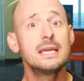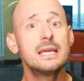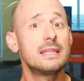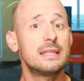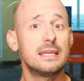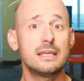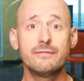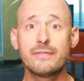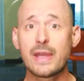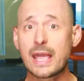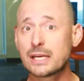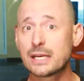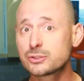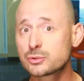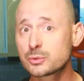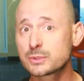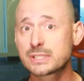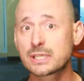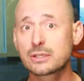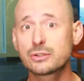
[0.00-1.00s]
The advantage
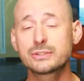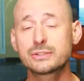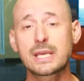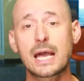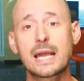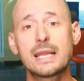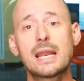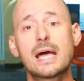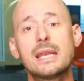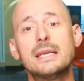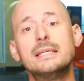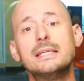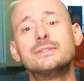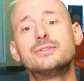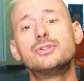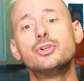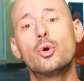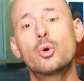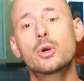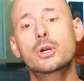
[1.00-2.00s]
of single sign-on
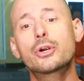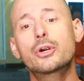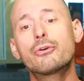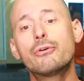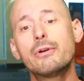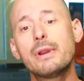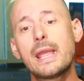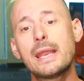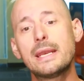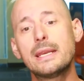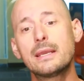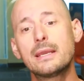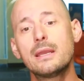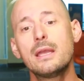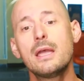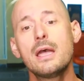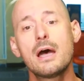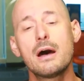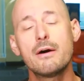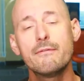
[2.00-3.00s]
is you're creating
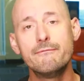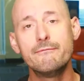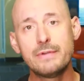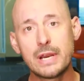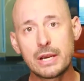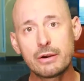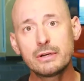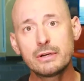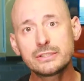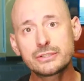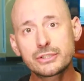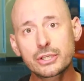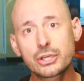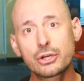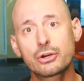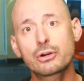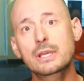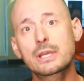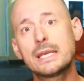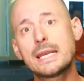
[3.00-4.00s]
a very
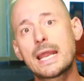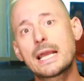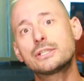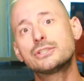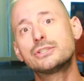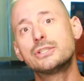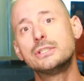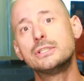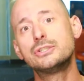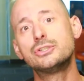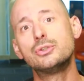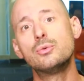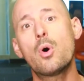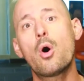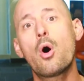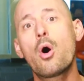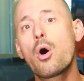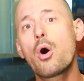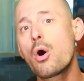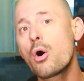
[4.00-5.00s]
secure connection to
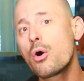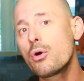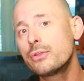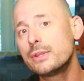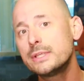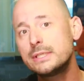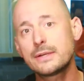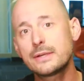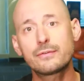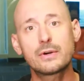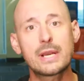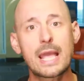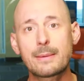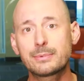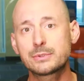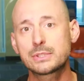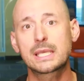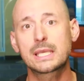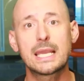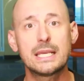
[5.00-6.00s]
all the different
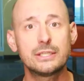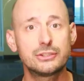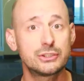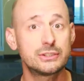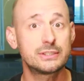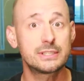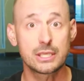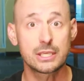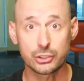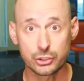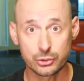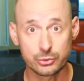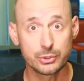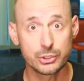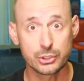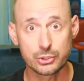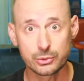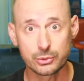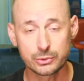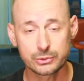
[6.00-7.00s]
applications that you
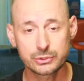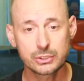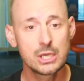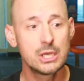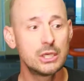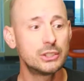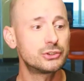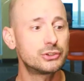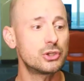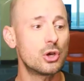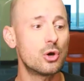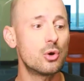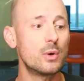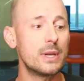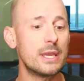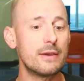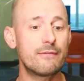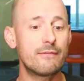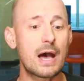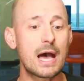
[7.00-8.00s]
use. So
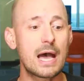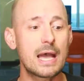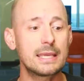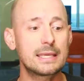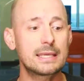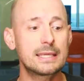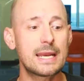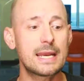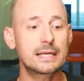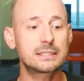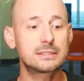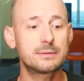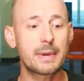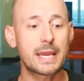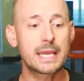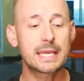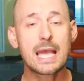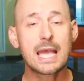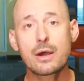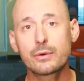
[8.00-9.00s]
if I connect to my
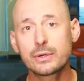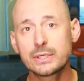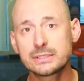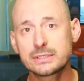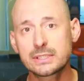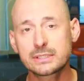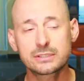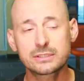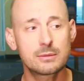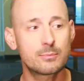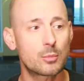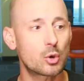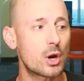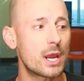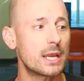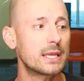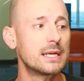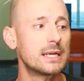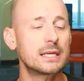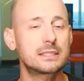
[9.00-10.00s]
accounting system, or I
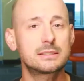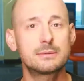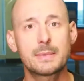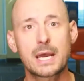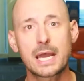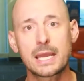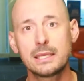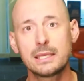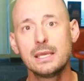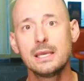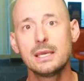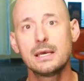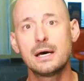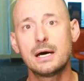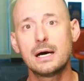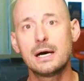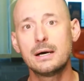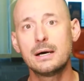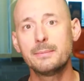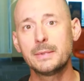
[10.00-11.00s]
connect to my
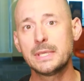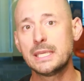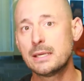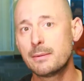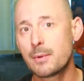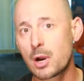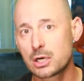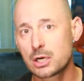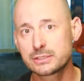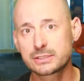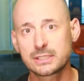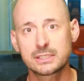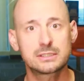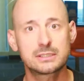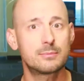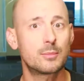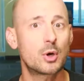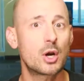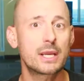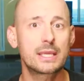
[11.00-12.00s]
EMR
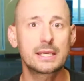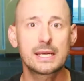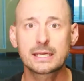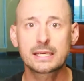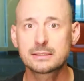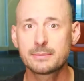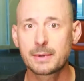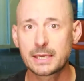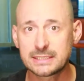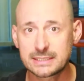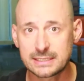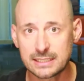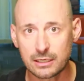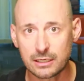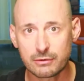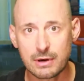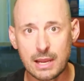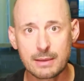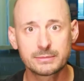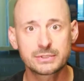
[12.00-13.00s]
system, or I connect to my
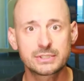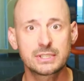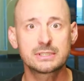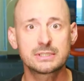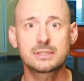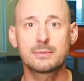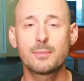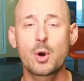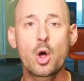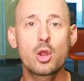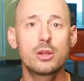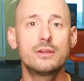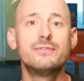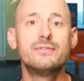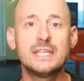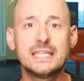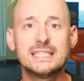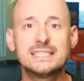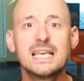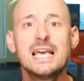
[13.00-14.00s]
CRM system, all of
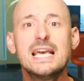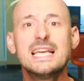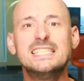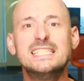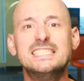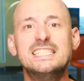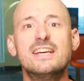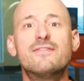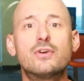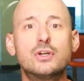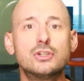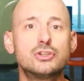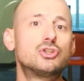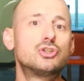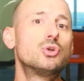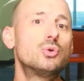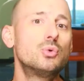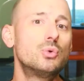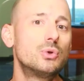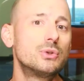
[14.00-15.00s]
these different
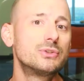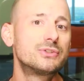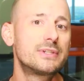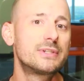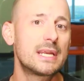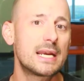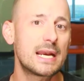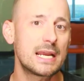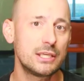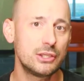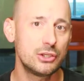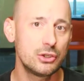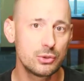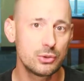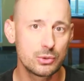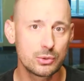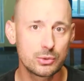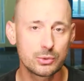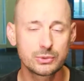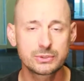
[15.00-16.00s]
tools that I
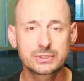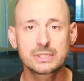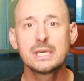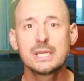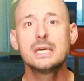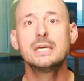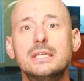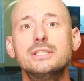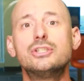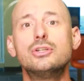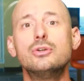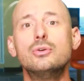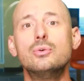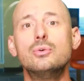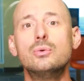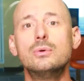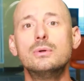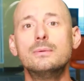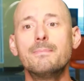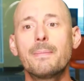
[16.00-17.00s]
use
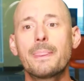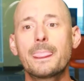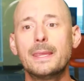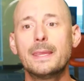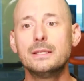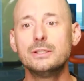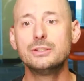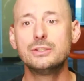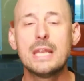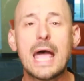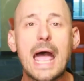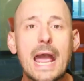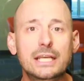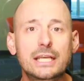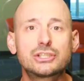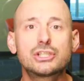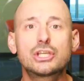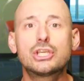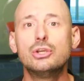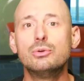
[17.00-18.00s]
to
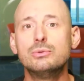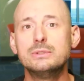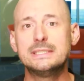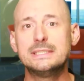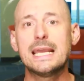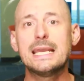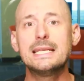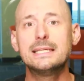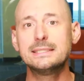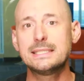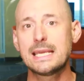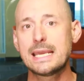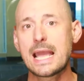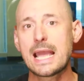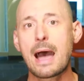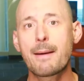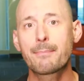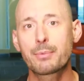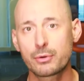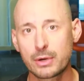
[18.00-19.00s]
execute day-to-day
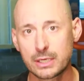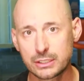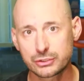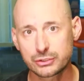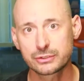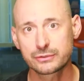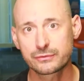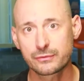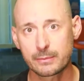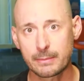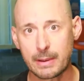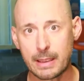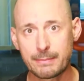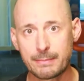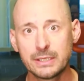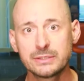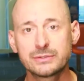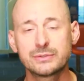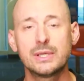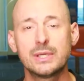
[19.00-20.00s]
operations for my
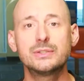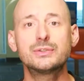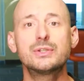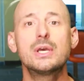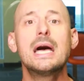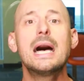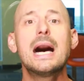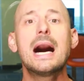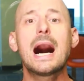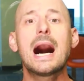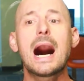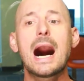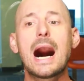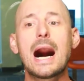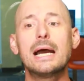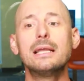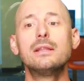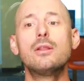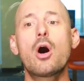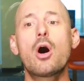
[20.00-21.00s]
business,
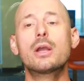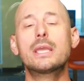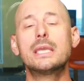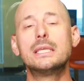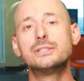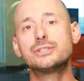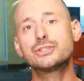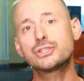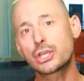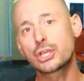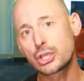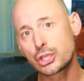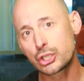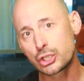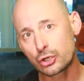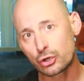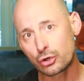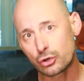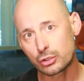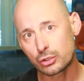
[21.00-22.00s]
I log in
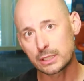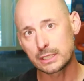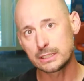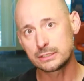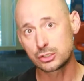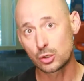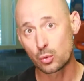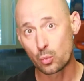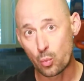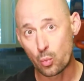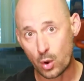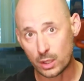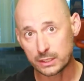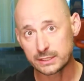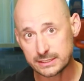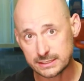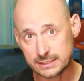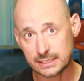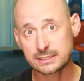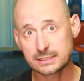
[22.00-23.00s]
securely to one
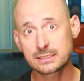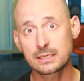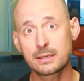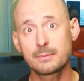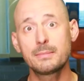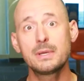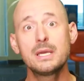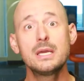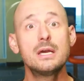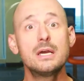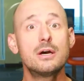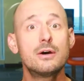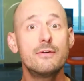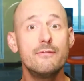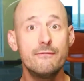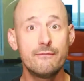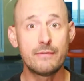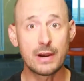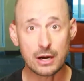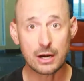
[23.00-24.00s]
system,
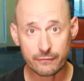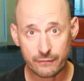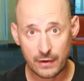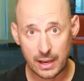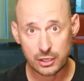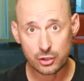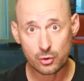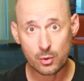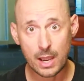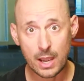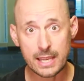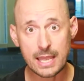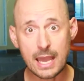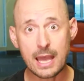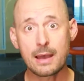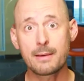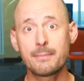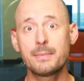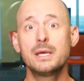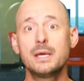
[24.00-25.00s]
verify who I
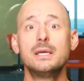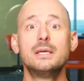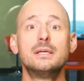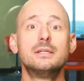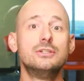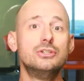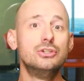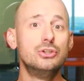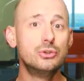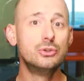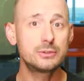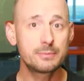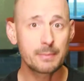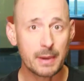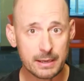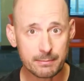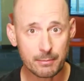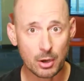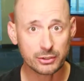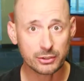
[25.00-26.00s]
am, use
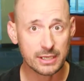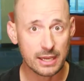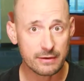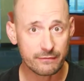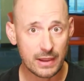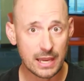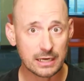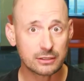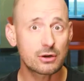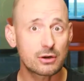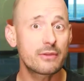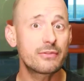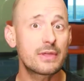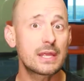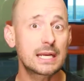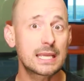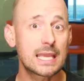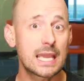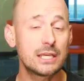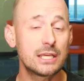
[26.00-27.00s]
my multi-factor
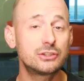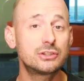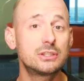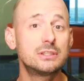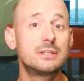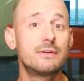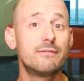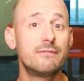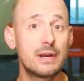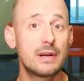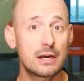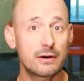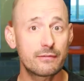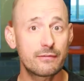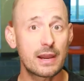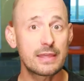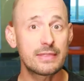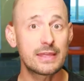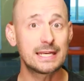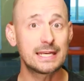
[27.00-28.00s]
authentication to
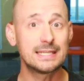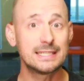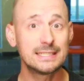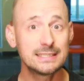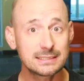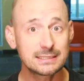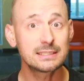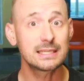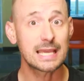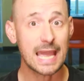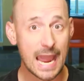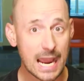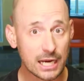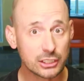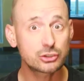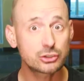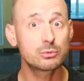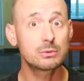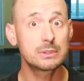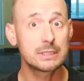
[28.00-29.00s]
verify that it is
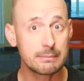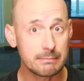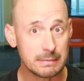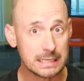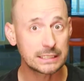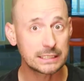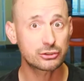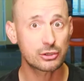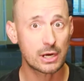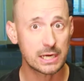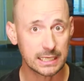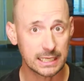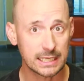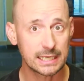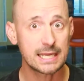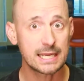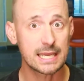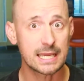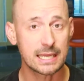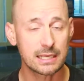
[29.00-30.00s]
actually me trying to get
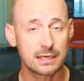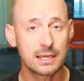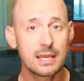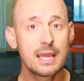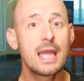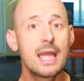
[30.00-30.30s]
in.